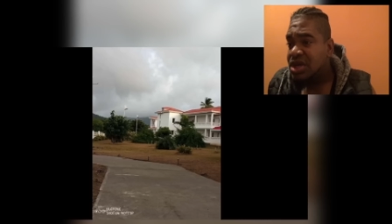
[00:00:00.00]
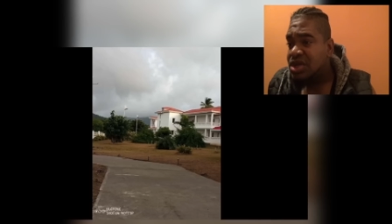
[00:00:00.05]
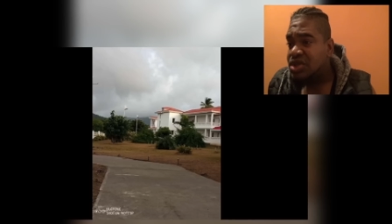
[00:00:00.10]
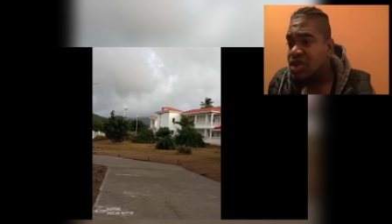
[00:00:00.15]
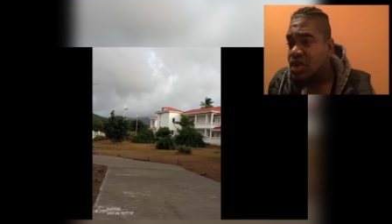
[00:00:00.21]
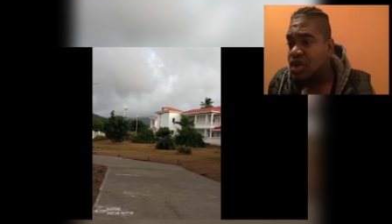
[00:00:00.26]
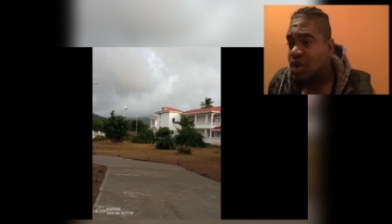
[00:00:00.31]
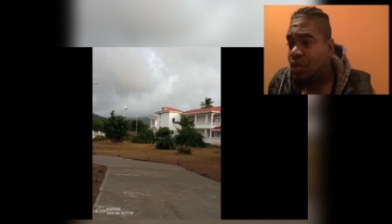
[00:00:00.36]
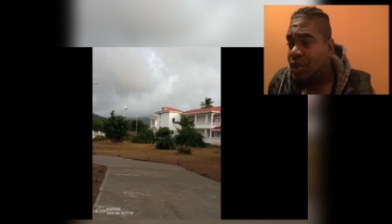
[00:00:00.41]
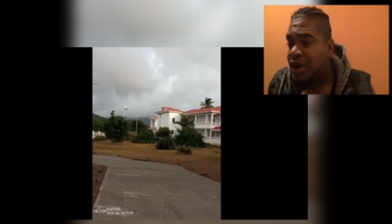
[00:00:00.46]

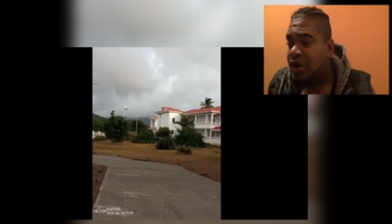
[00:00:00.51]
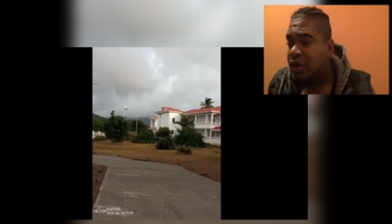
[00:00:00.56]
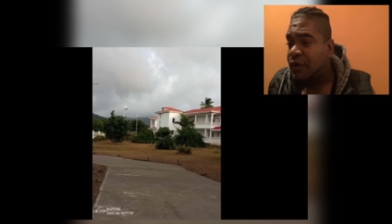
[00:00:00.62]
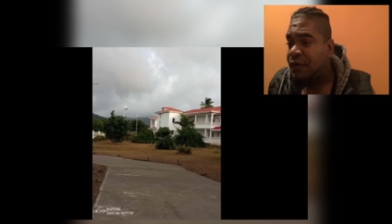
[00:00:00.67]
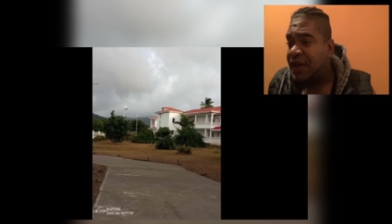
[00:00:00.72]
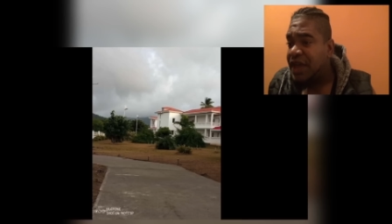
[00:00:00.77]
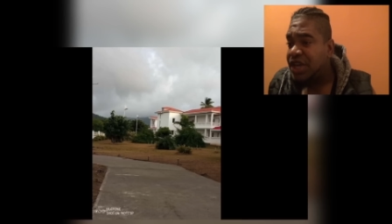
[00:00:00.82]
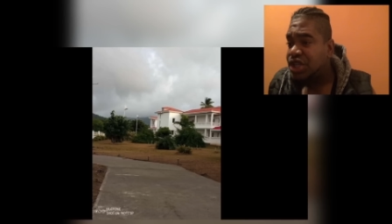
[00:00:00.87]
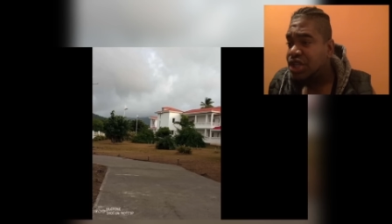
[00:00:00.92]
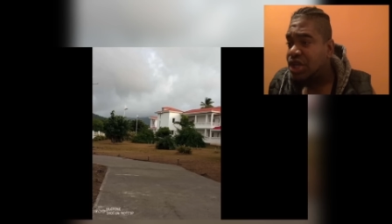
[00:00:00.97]
sort of
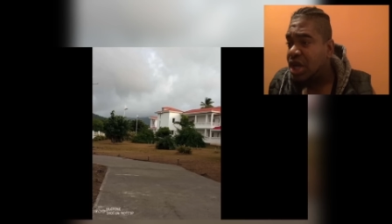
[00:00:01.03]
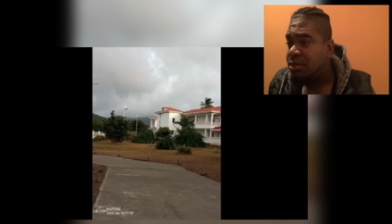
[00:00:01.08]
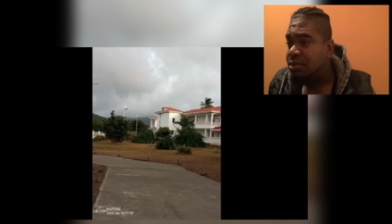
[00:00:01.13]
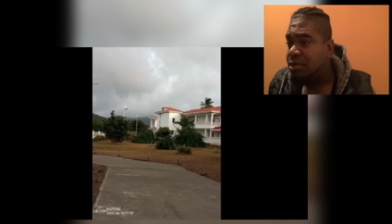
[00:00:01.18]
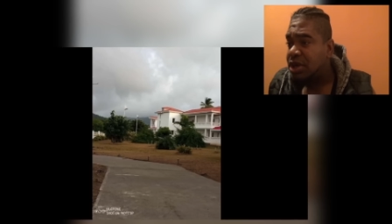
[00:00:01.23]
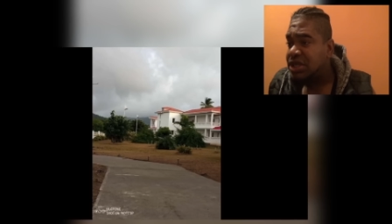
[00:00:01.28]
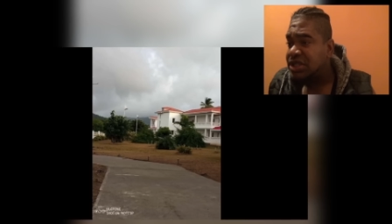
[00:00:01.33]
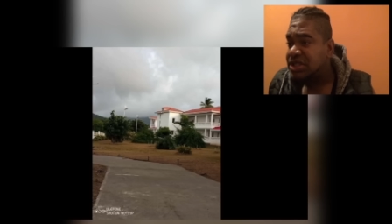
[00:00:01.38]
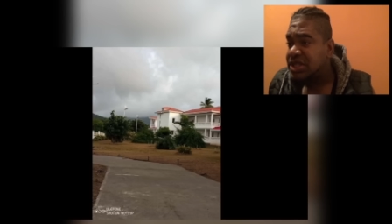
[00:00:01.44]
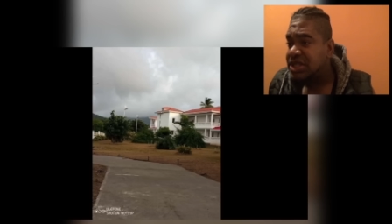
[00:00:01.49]
renovation,
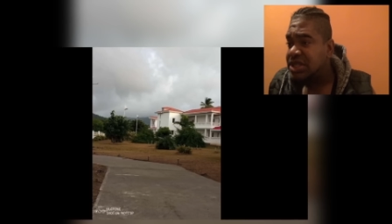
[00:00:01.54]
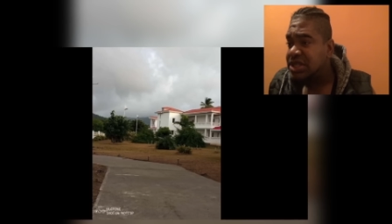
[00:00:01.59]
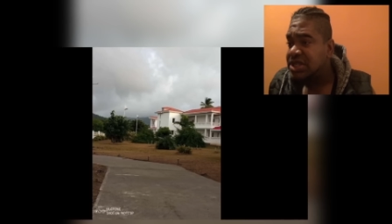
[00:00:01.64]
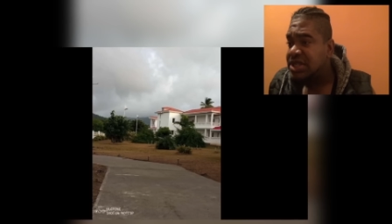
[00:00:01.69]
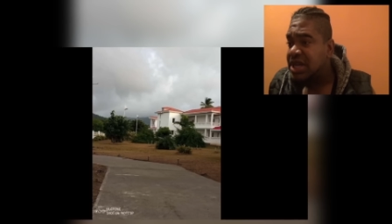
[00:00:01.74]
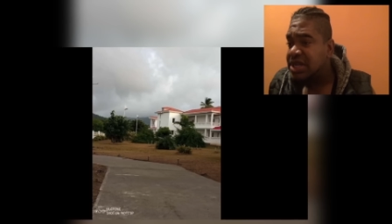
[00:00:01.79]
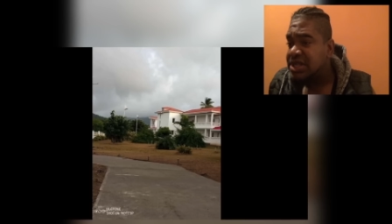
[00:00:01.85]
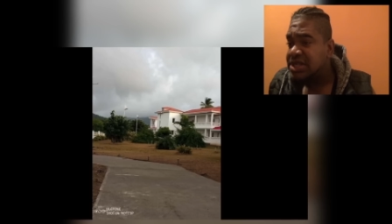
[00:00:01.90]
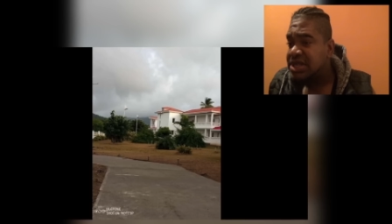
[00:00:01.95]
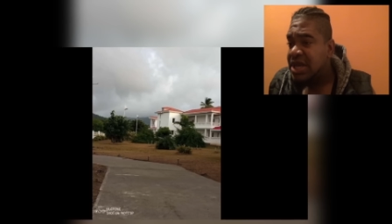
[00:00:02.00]
brothers and
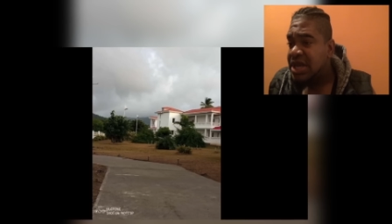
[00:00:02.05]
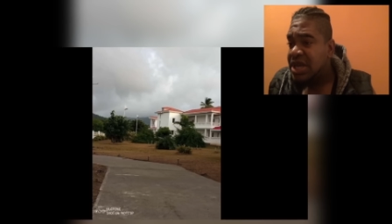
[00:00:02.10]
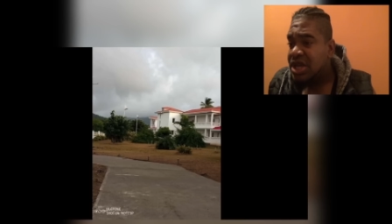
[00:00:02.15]
sisters.